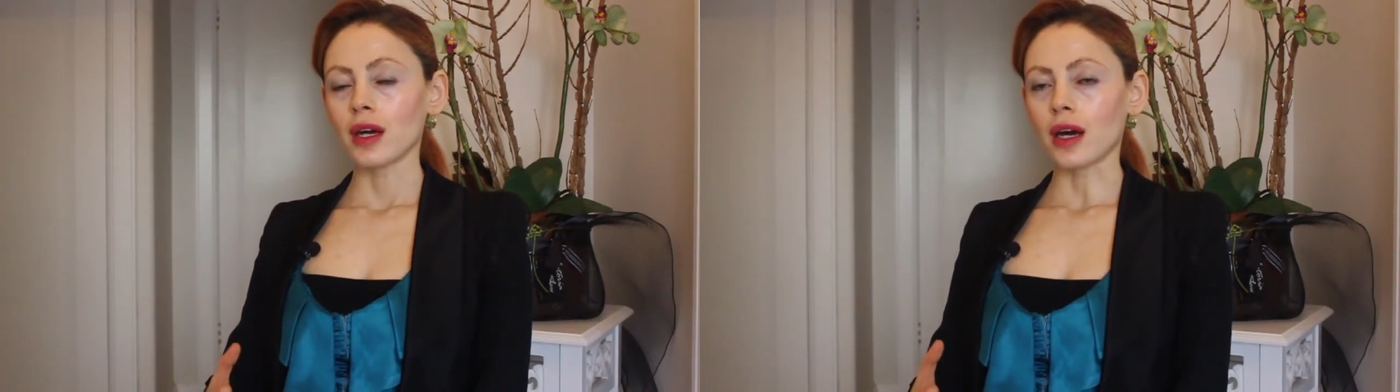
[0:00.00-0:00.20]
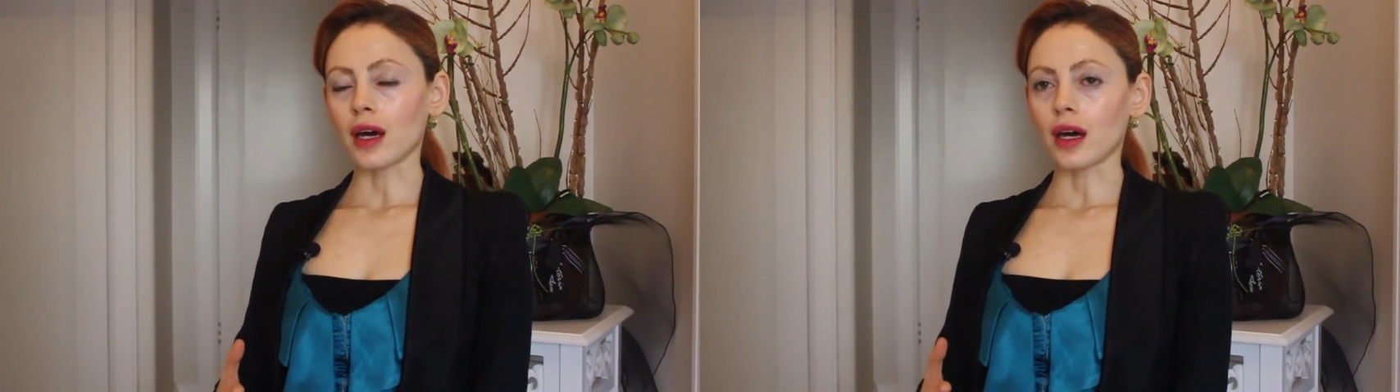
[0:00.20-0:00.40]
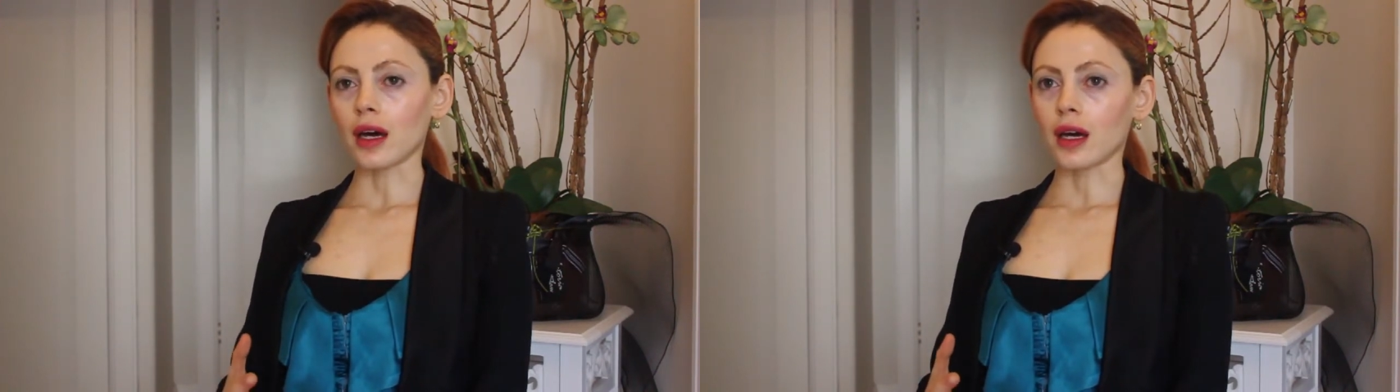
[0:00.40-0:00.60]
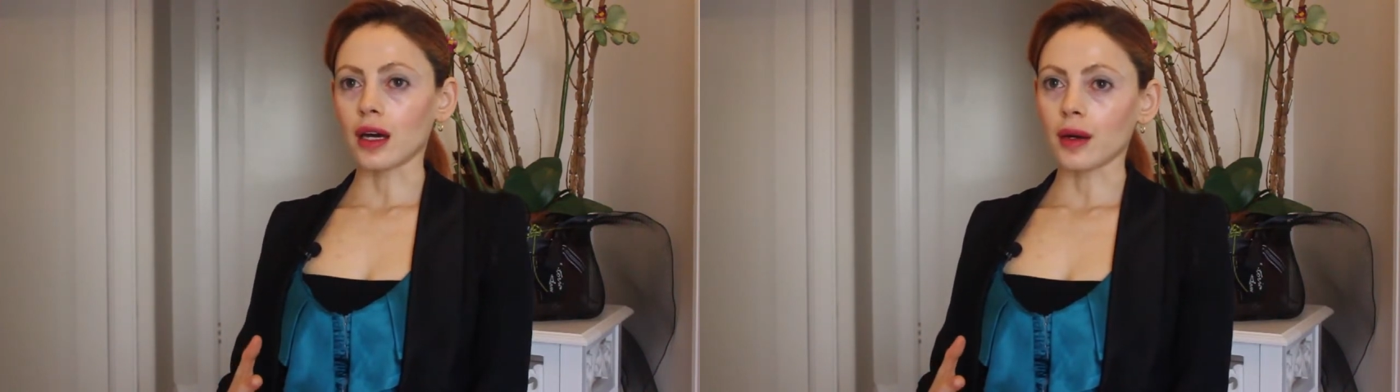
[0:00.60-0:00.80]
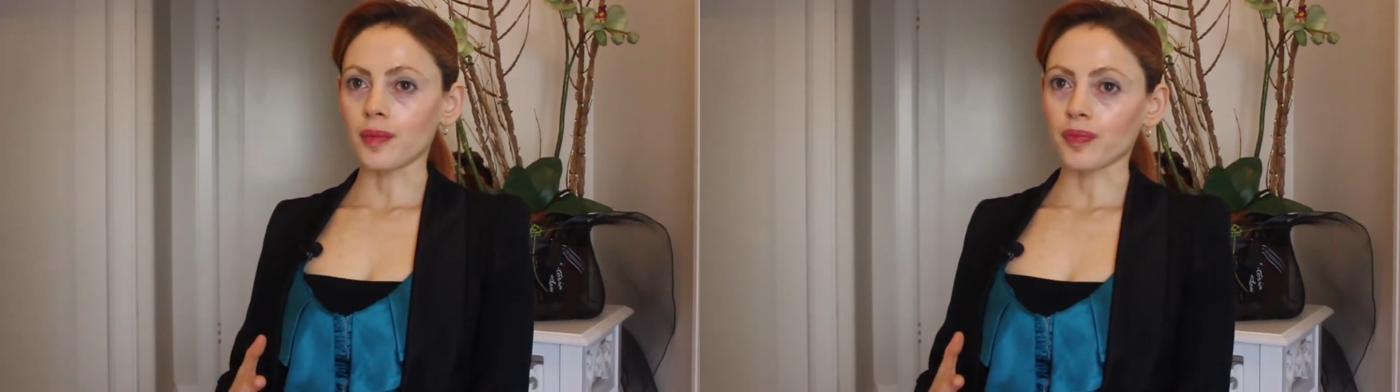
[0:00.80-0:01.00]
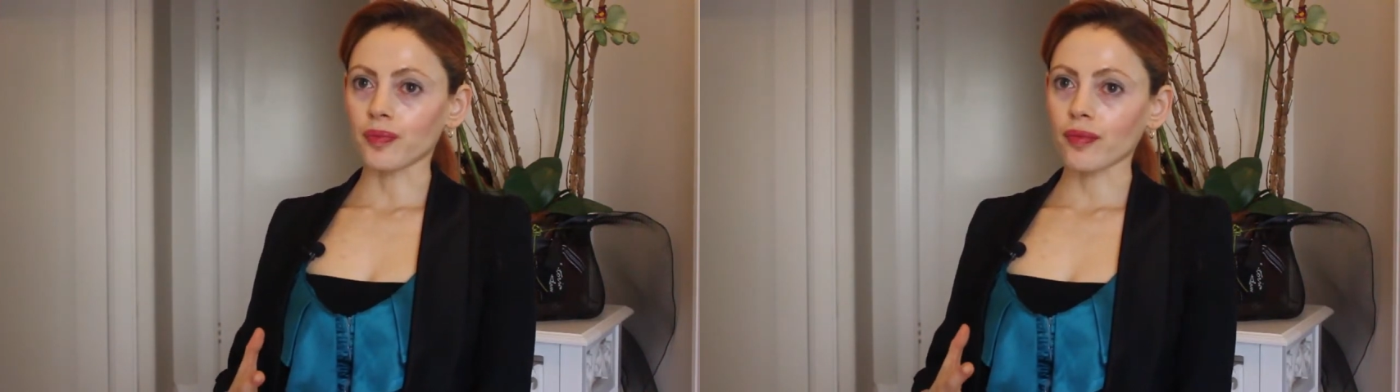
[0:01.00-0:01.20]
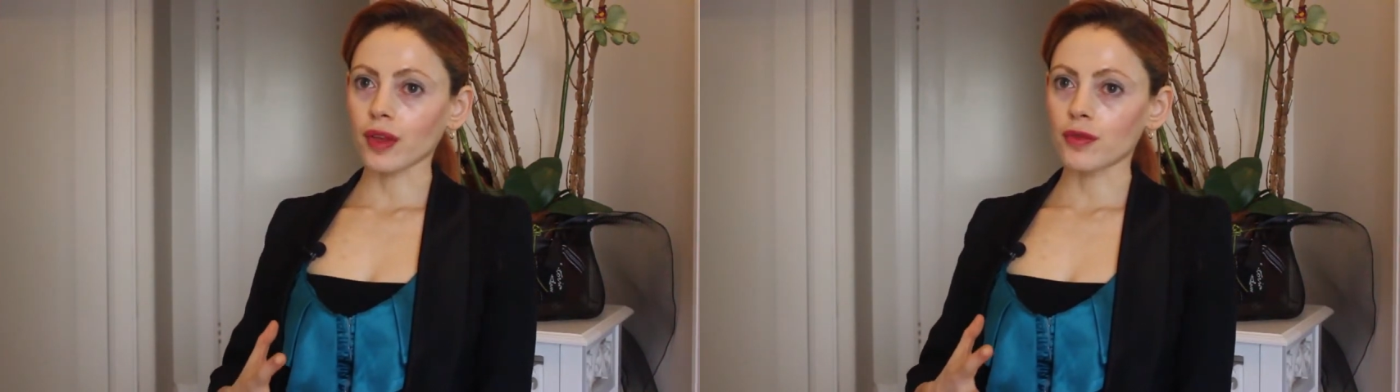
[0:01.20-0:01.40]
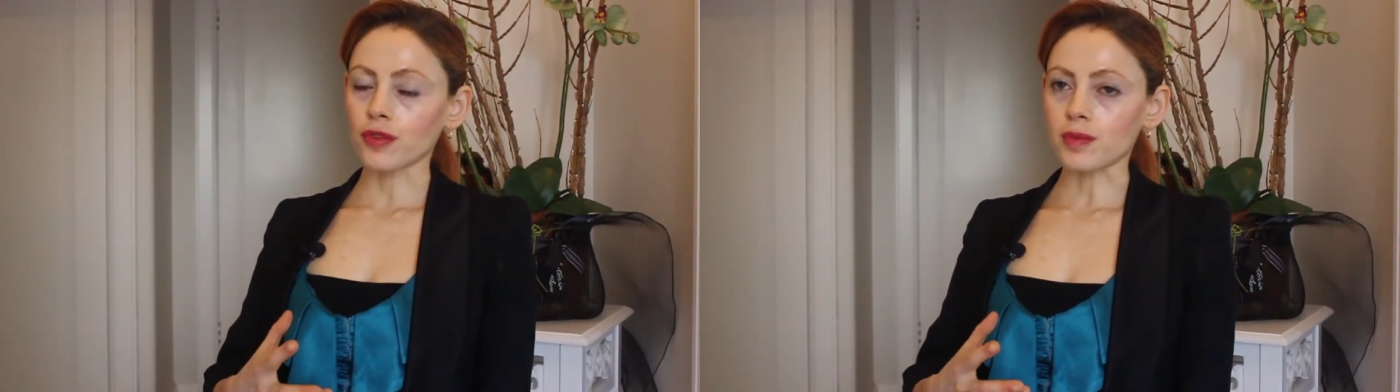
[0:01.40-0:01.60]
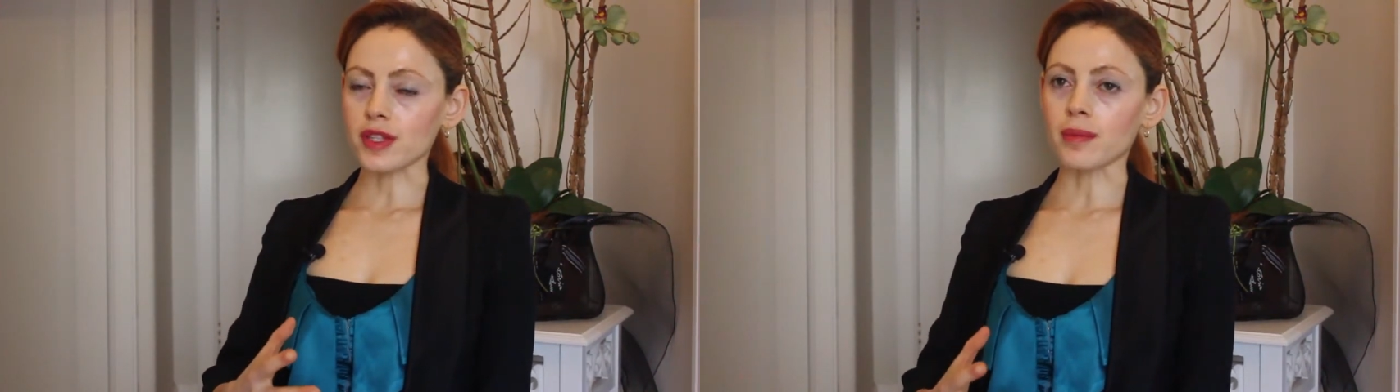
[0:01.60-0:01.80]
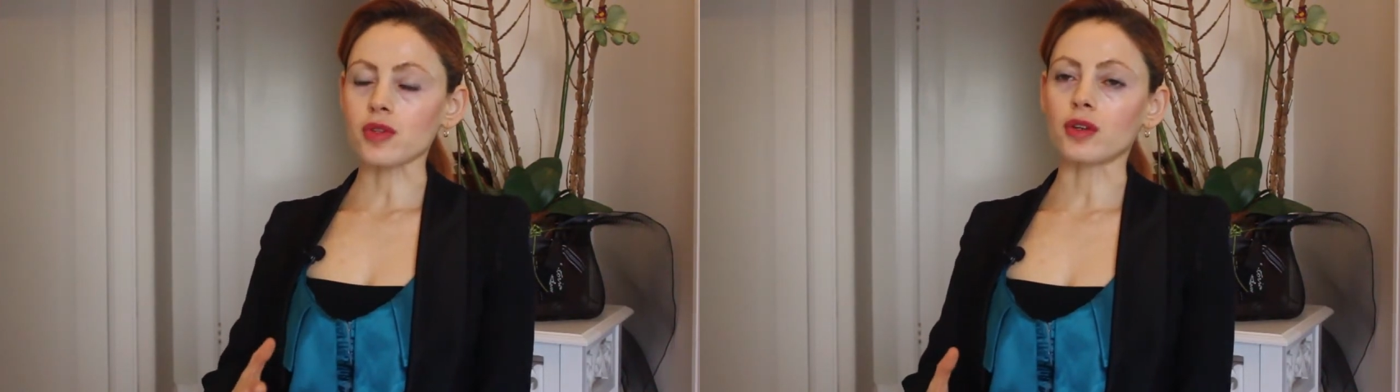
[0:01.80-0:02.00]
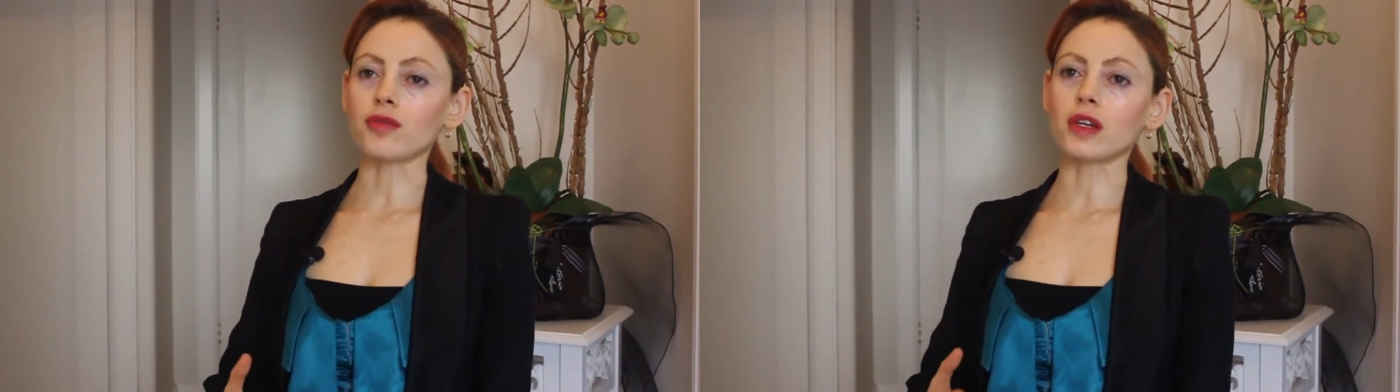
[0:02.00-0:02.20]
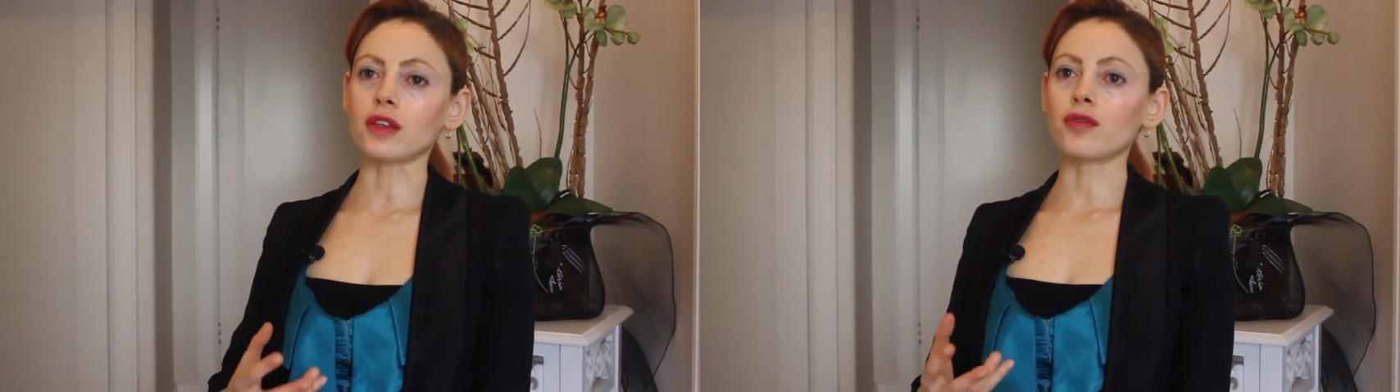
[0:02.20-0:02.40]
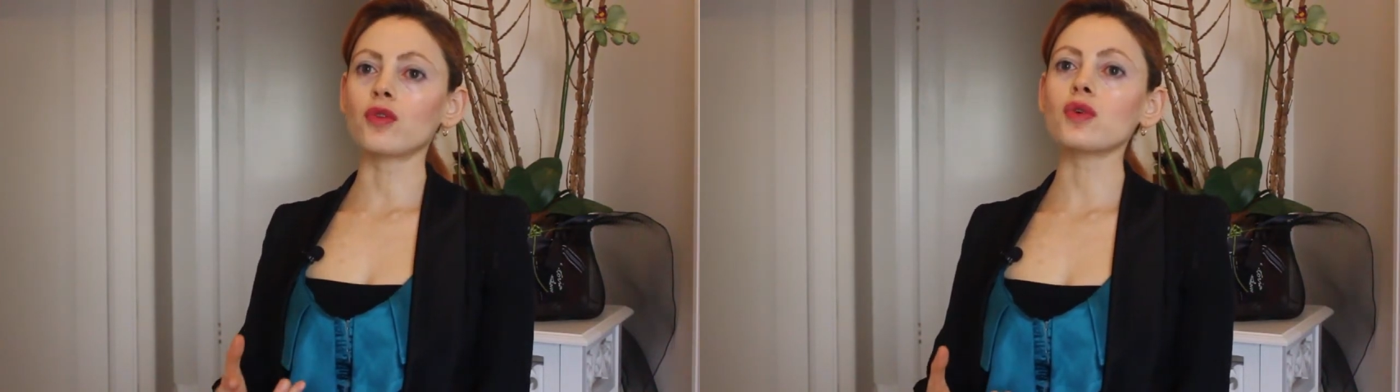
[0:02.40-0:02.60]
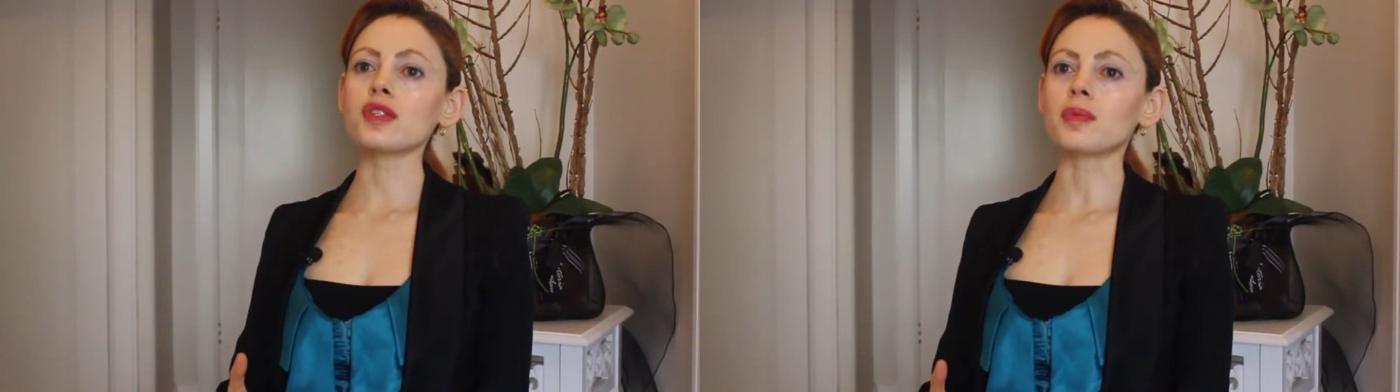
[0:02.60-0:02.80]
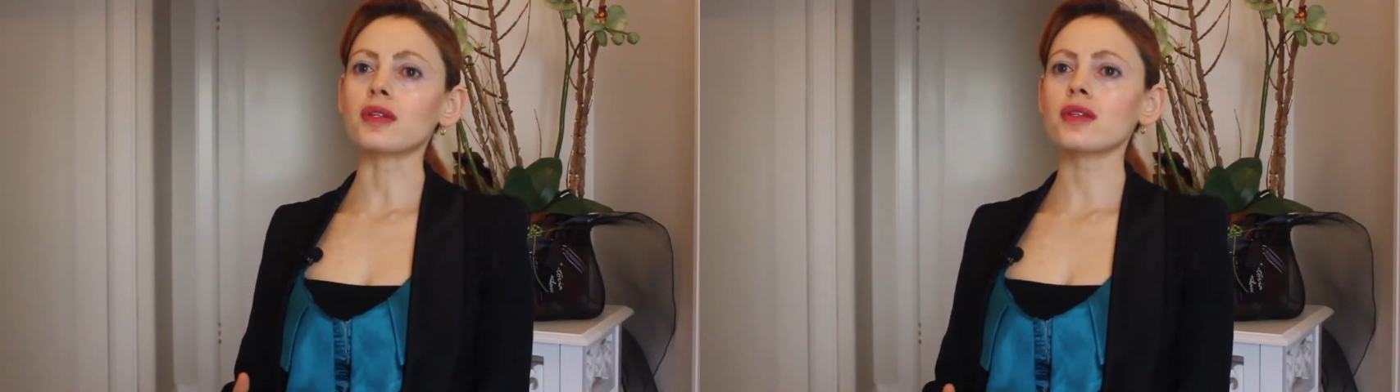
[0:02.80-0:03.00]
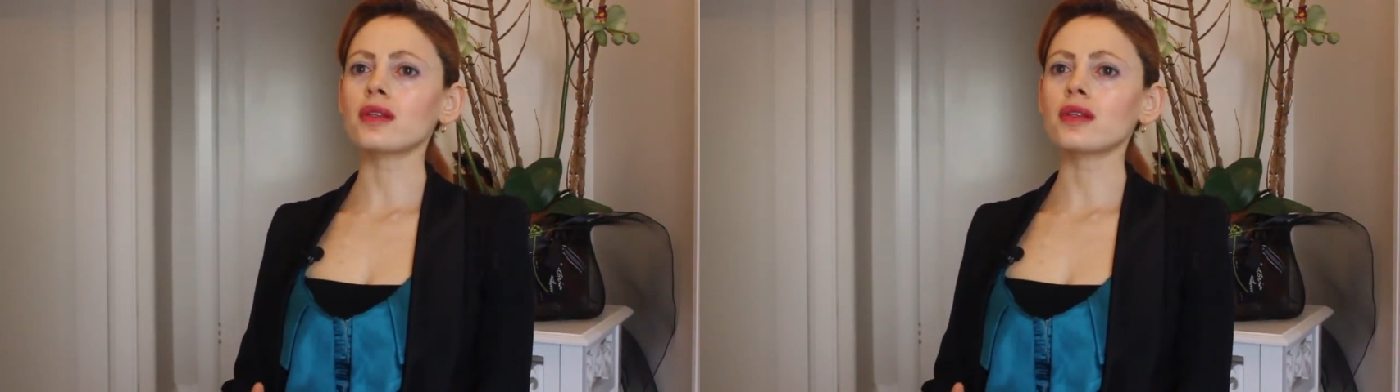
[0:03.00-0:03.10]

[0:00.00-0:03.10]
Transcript: some sort of reinforcement,